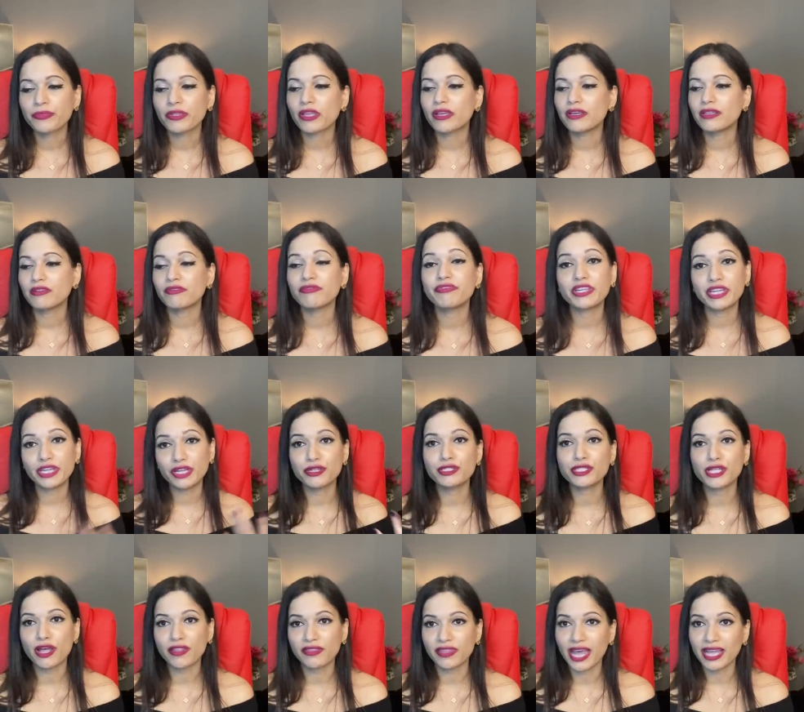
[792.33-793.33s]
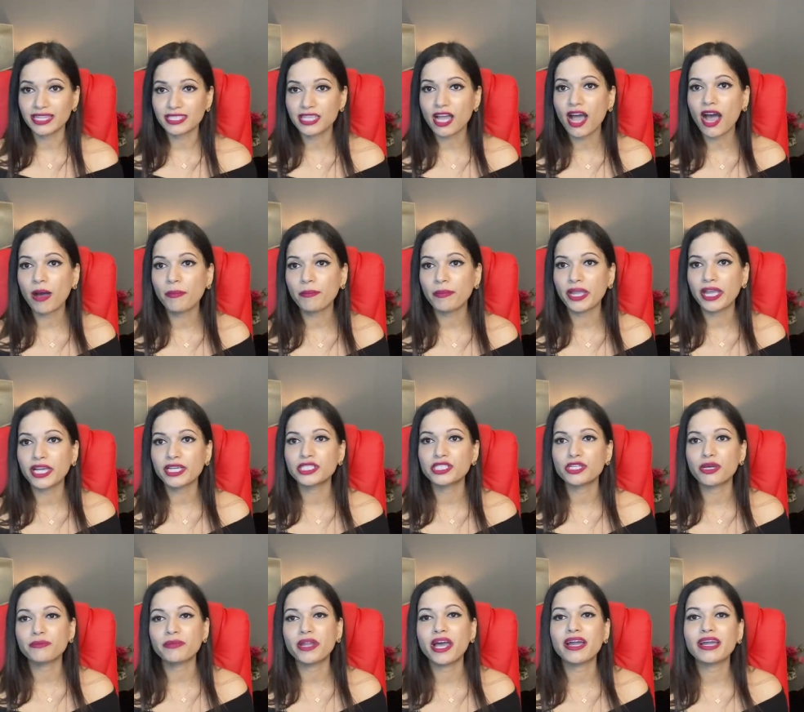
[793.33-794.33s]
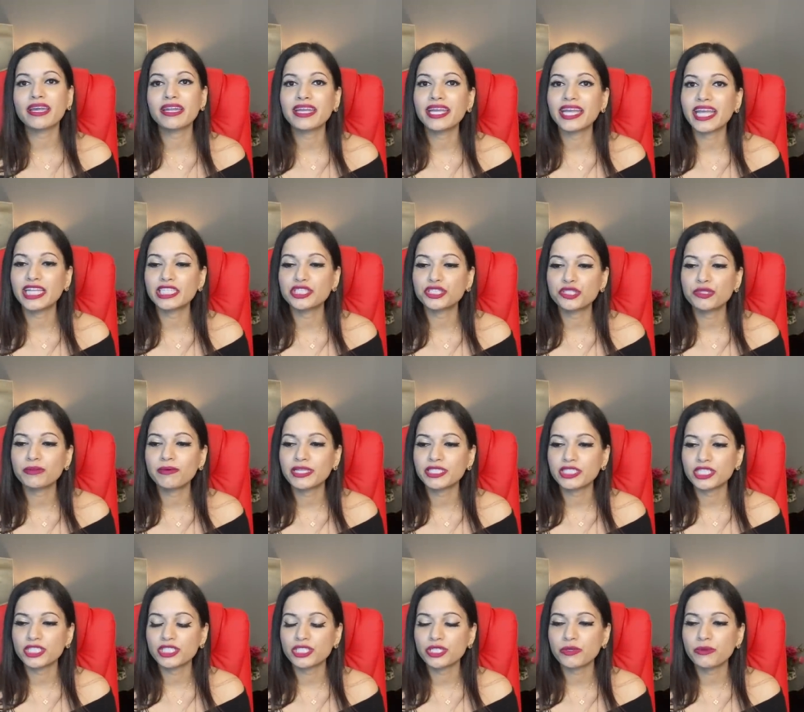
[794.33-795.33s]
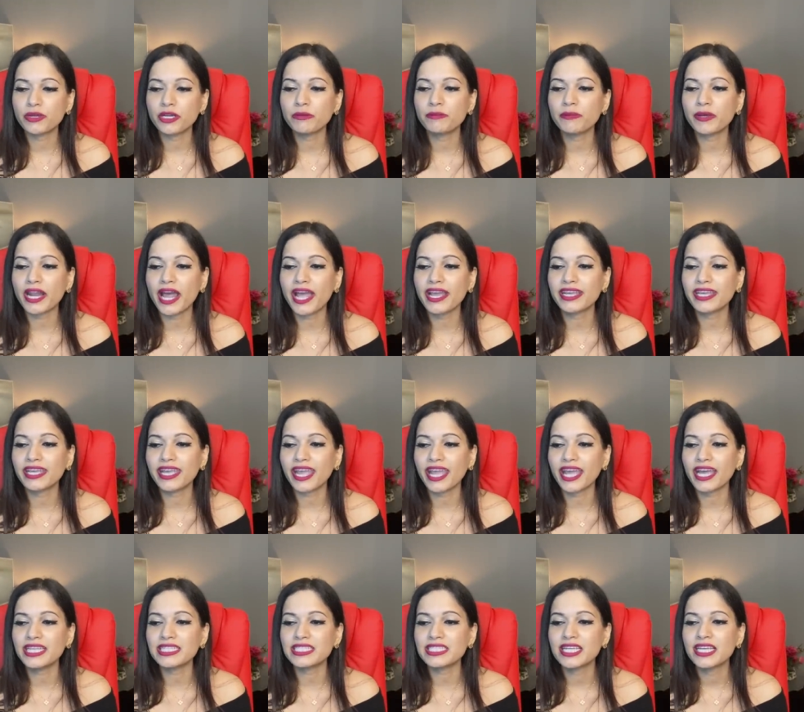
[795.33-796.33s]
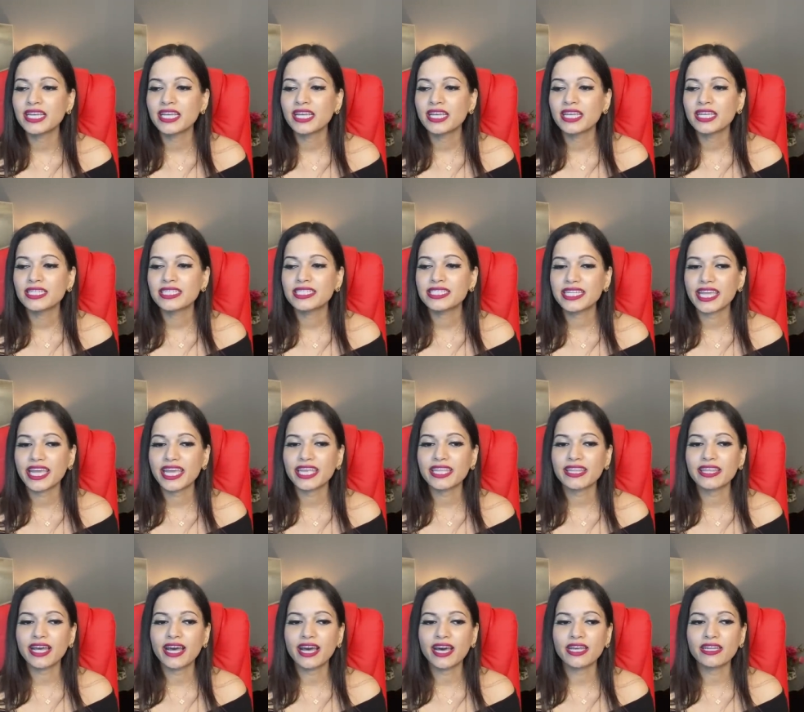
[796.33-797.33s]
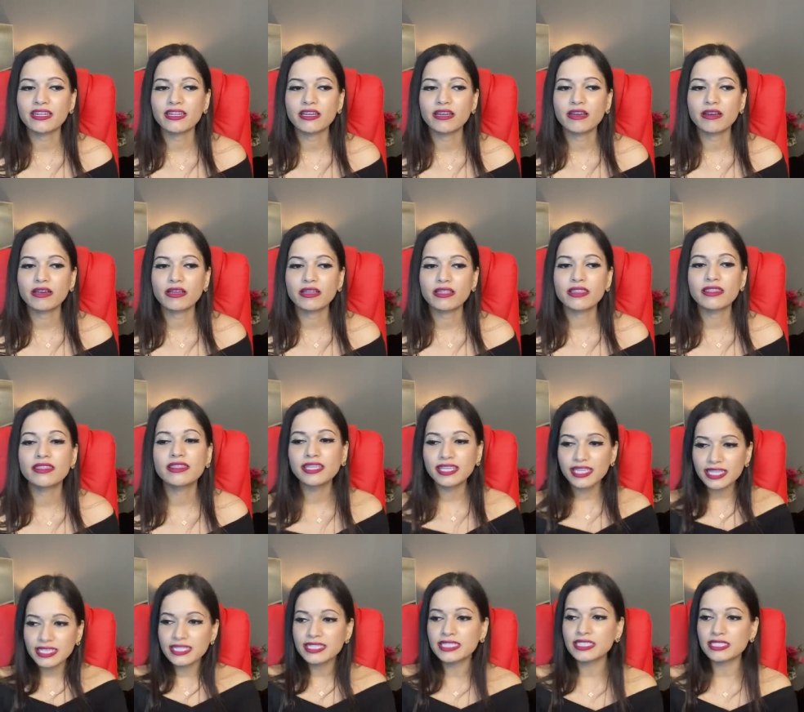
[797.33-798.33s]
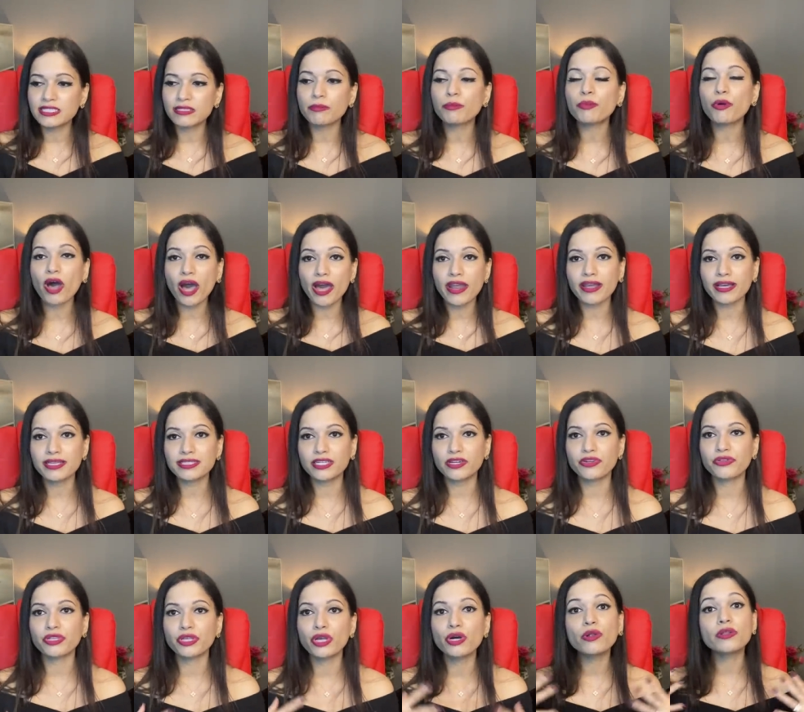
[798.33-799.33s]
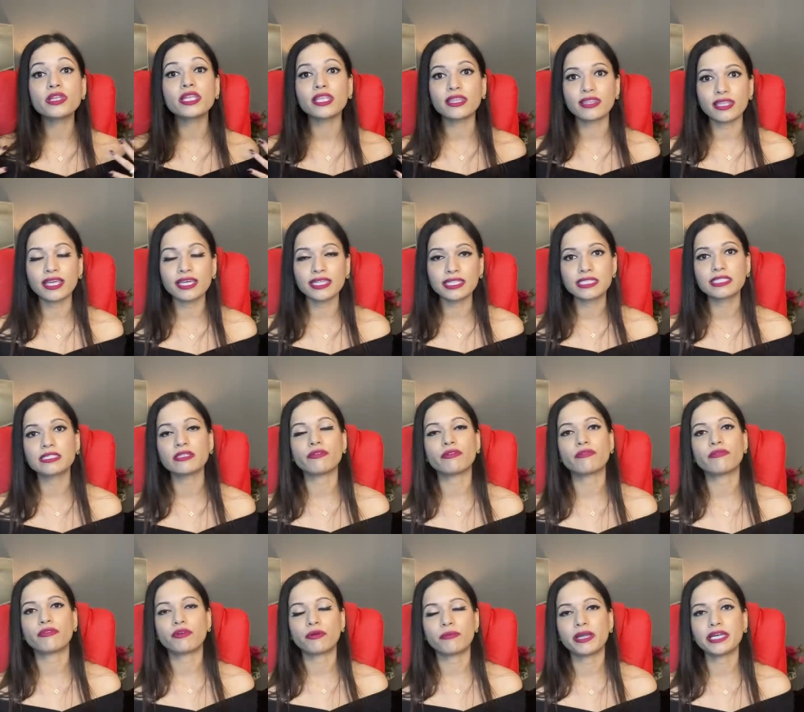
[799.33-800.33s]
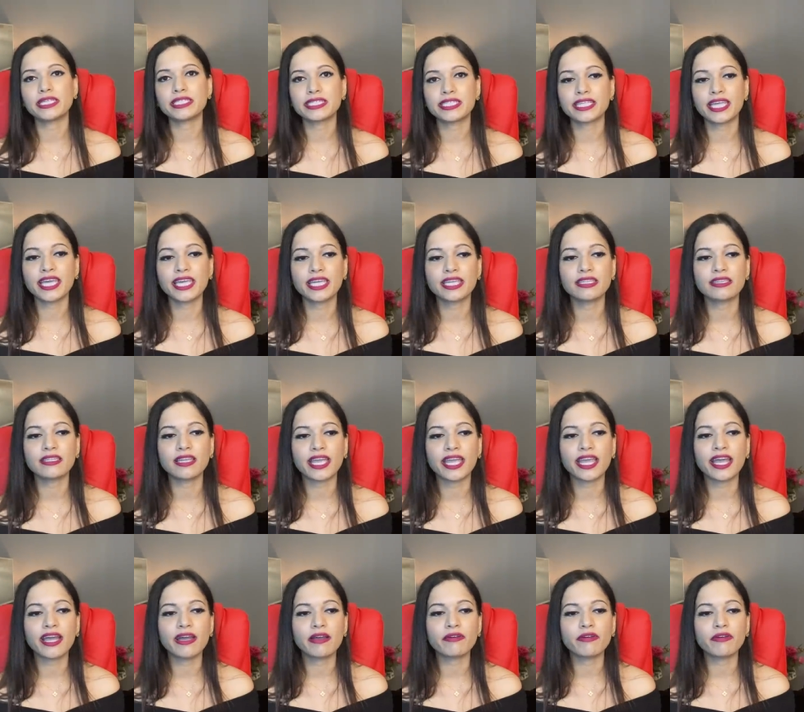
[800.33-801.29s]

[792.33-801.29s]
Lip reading: on that topic, so I'm not gonna get too much into it, but I can't say that these products are the only things for my skin. Like,